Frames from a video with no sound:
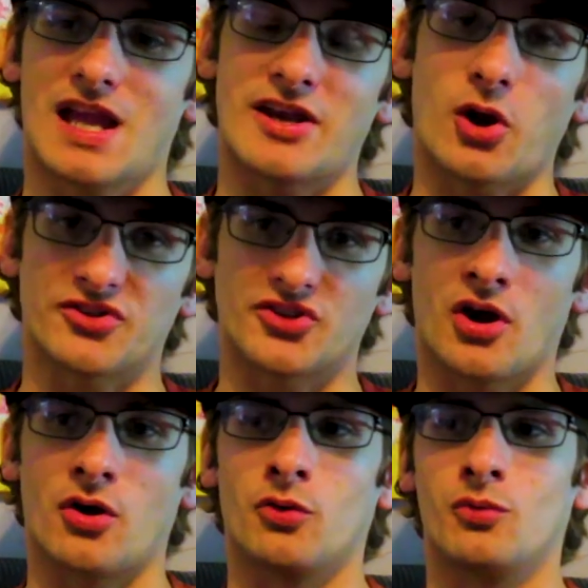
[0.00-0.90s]
It
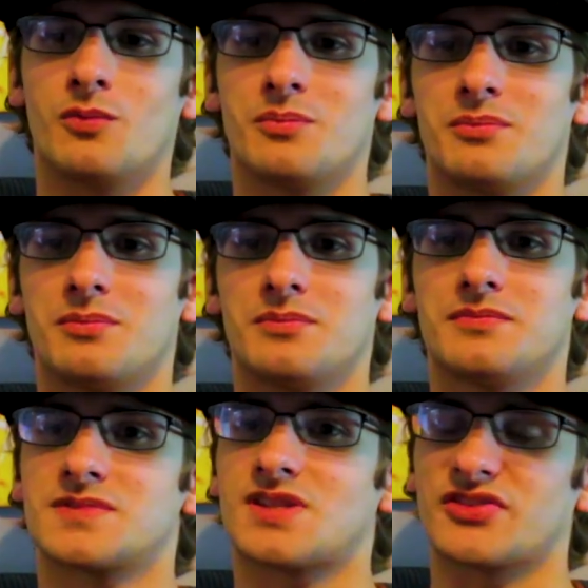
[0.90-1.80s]
also
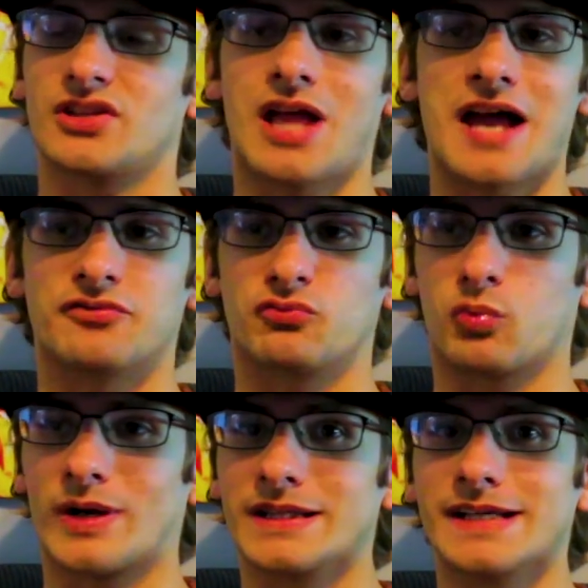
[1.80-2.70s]
does a lot of
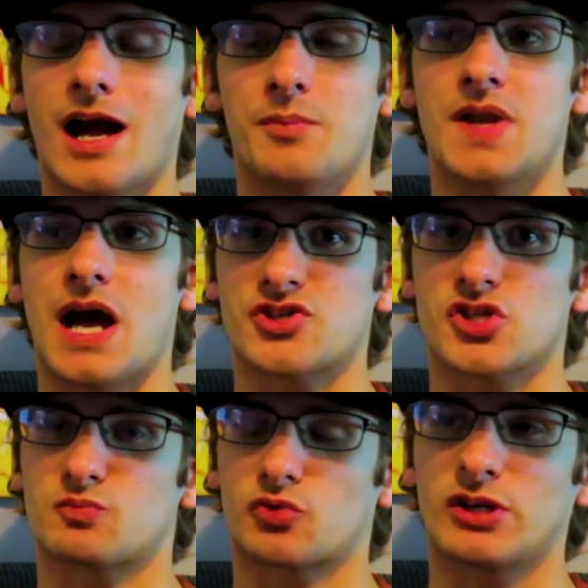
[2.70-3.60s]
really
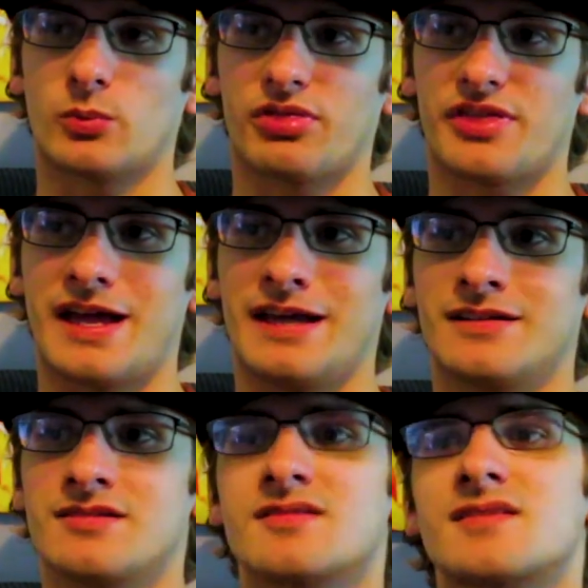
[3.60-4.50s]
obnoxious prequel
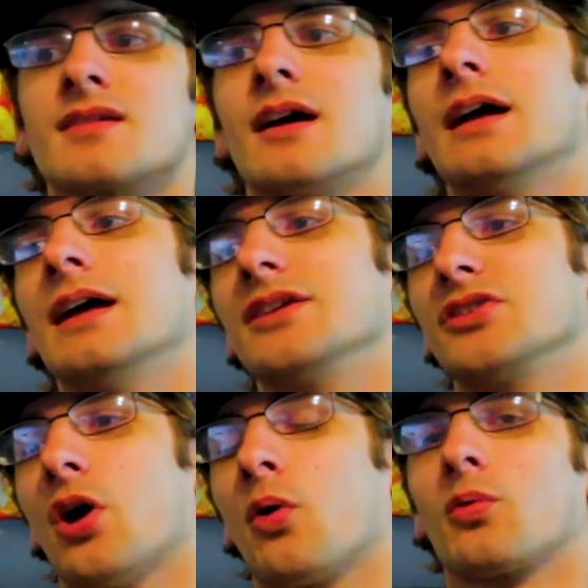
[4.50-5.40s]
things.
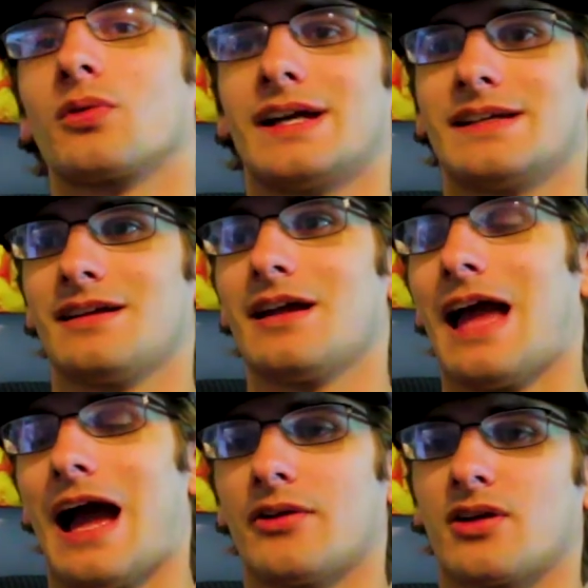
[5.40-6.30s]
You know, like,
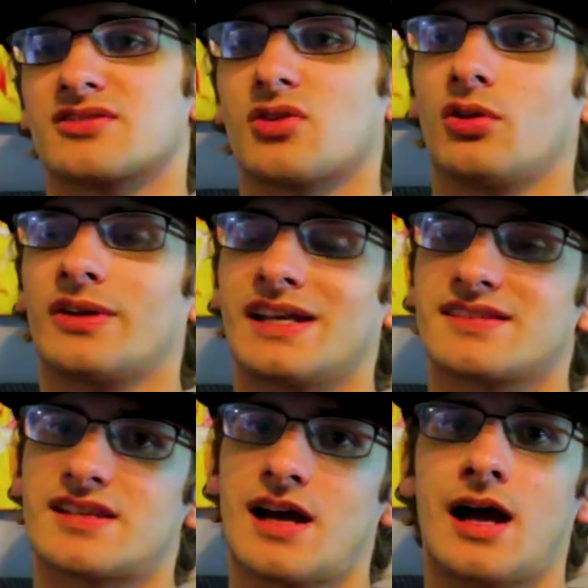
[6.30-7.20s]
how'd Han Solo get
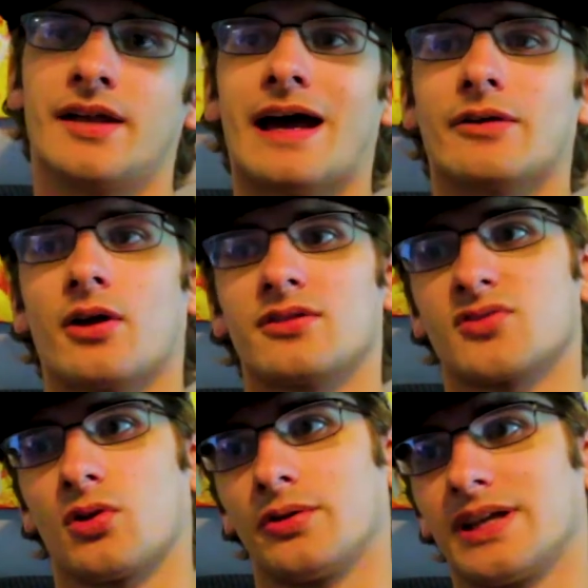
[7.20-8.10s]
his gun? How'd Han
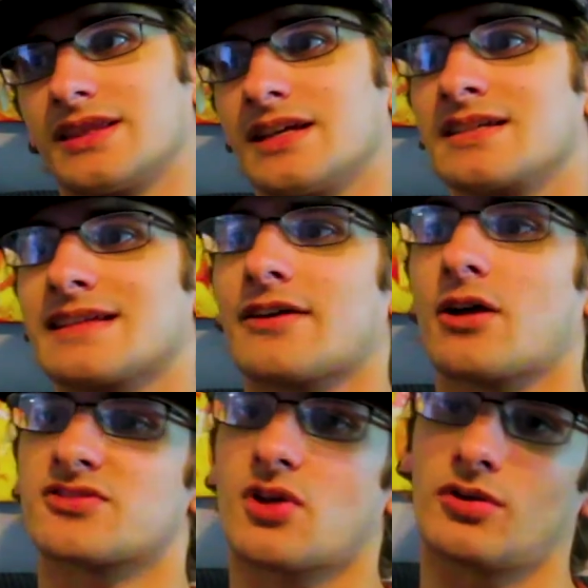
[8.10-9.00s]
Solo get this? How'd
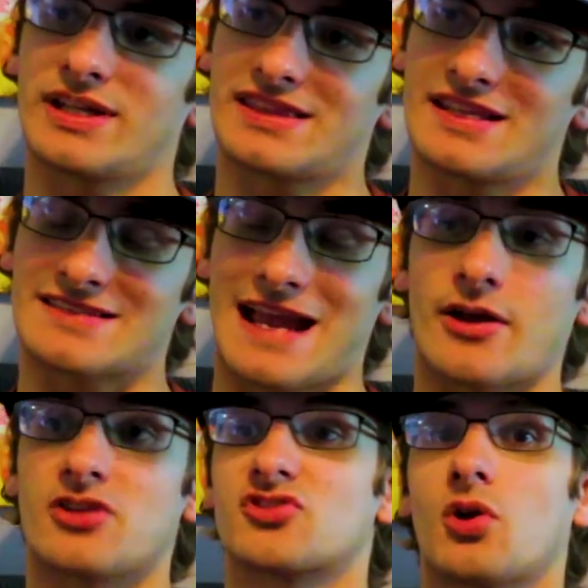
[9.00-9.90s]
Han Solo get this? How'd
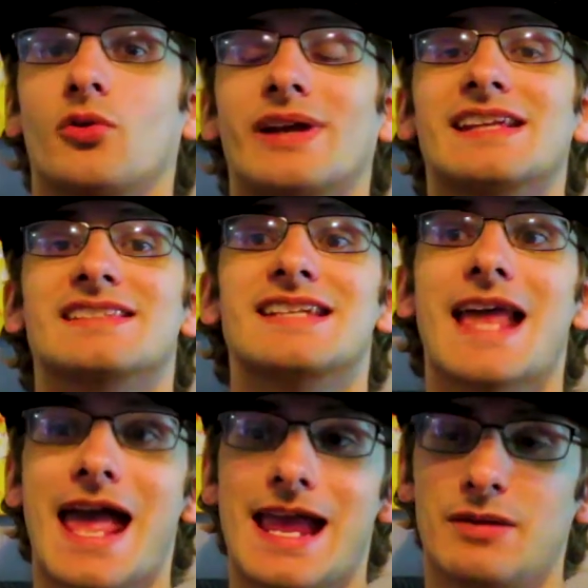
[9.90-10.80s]
Han Solo get his
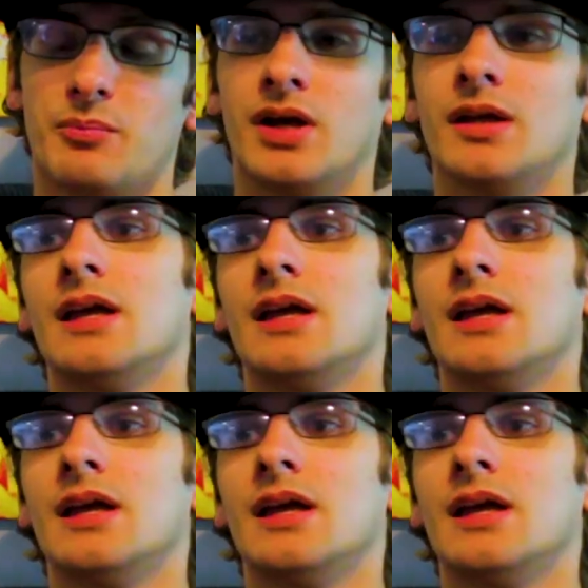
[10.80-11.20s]
name?